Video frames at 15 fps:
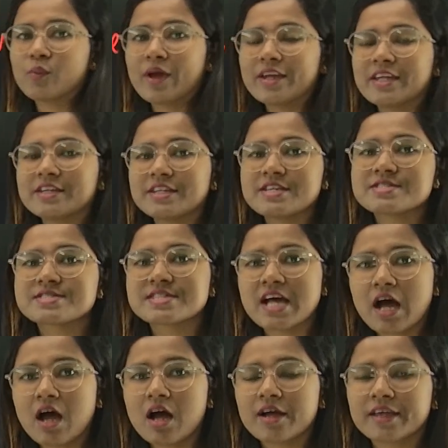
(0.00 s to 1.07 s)
when it is
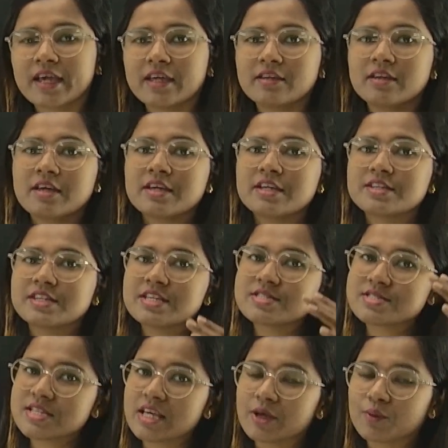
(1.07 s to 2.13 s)
the again, it is
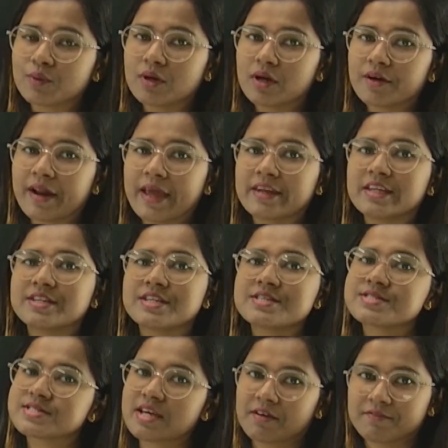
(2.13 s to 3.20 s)
singular and it
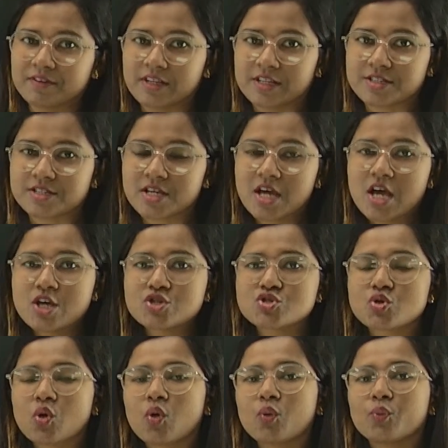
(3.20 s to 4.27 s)
is definite.
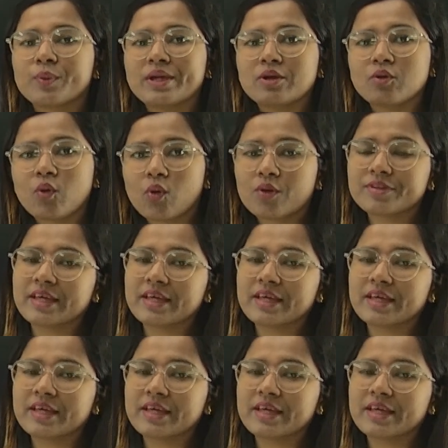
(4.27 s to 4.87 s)
So we know